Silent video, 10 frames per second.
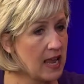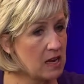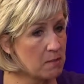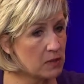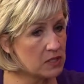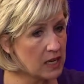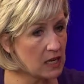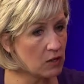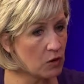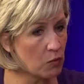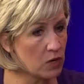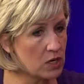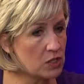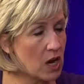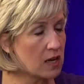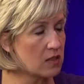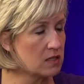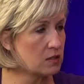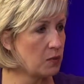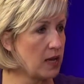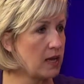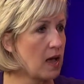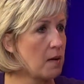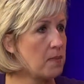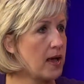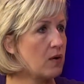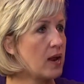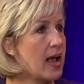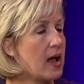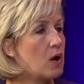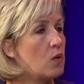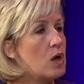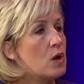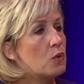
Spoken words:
And in particular, we're going to talk this week about how